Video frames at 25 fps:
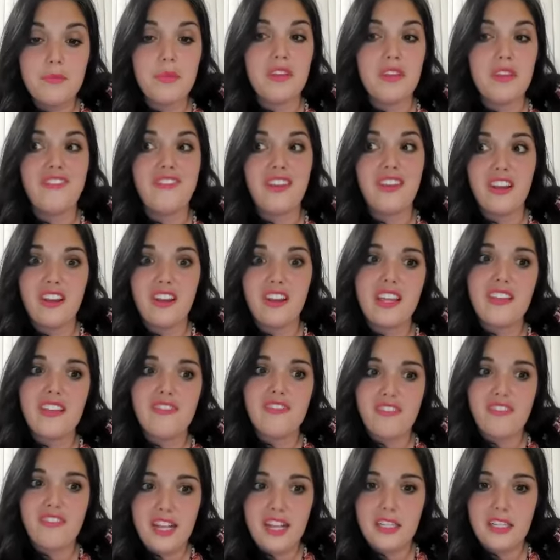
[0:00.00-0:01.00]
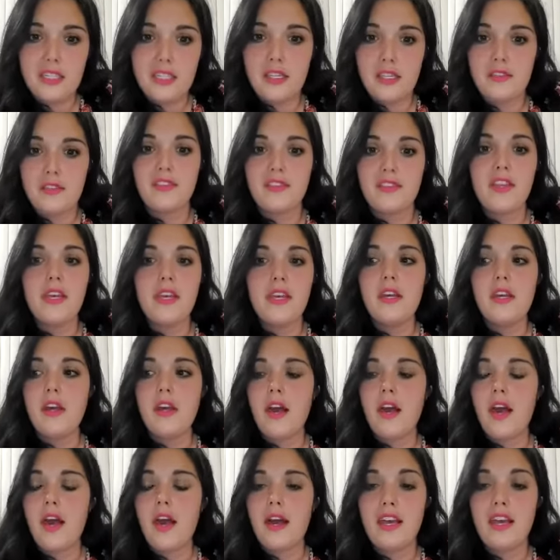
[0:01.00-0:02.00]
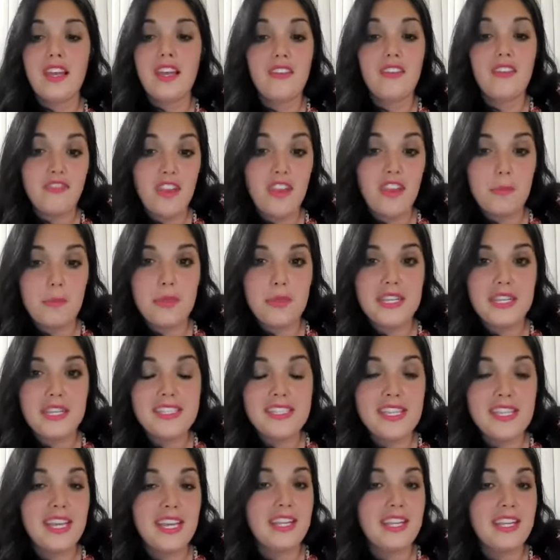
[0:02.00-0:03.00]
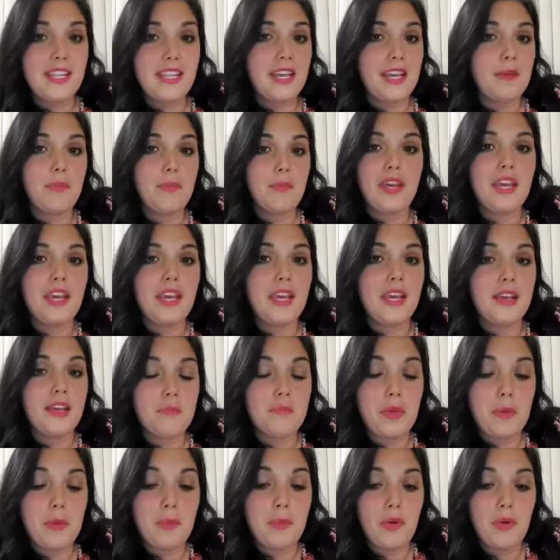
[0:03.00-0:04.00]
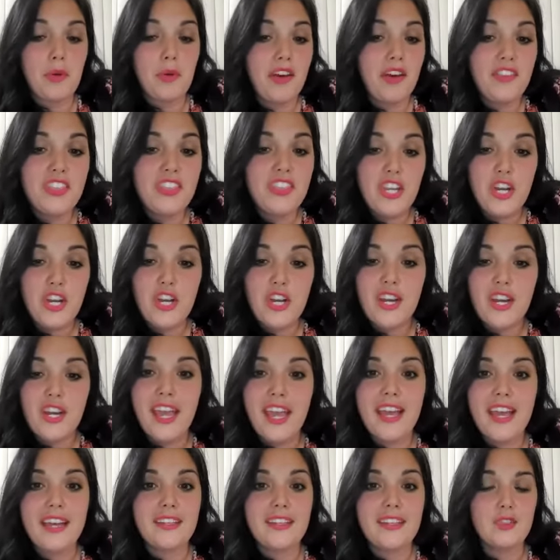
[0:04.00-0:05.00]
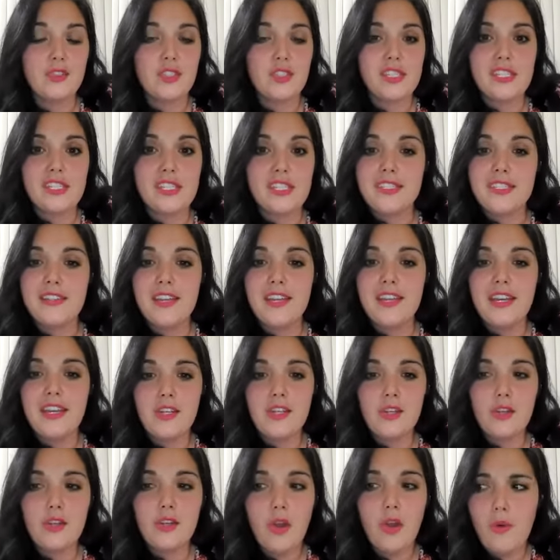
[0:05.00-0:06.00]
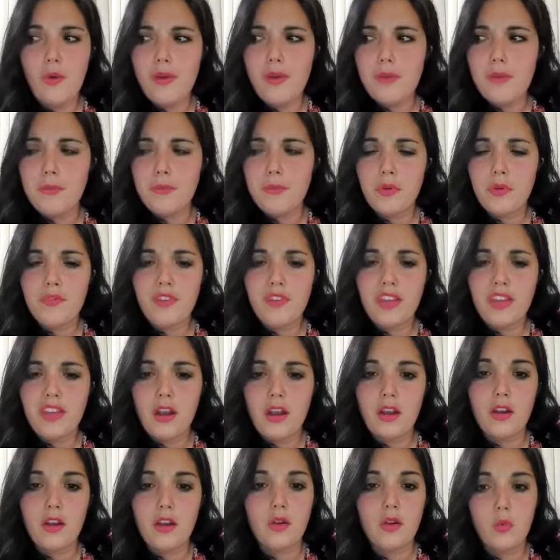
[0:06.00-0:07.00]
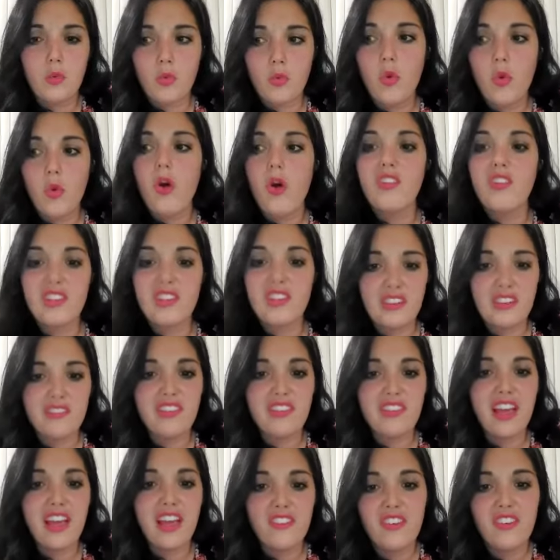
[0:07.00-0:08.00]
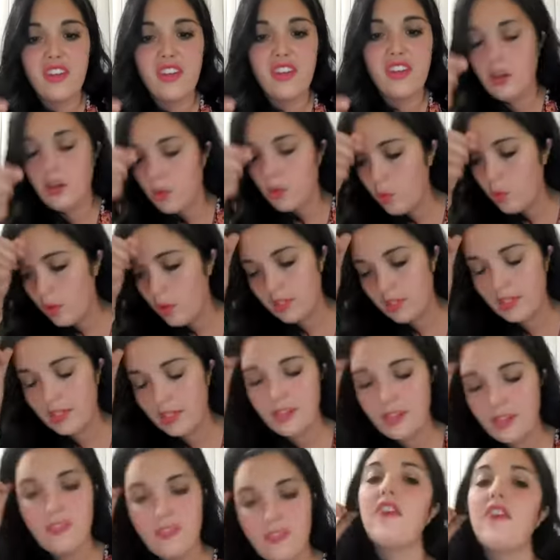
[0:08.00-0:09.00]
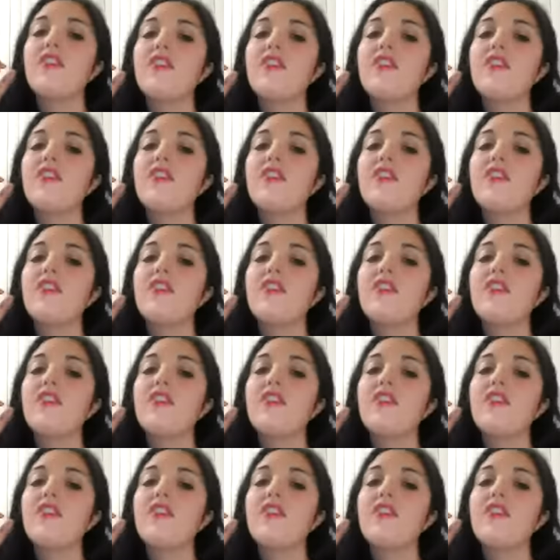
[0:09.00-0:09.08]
very effective in families and keeping people healthier and just, you know, improving our quality of life and our quality of health.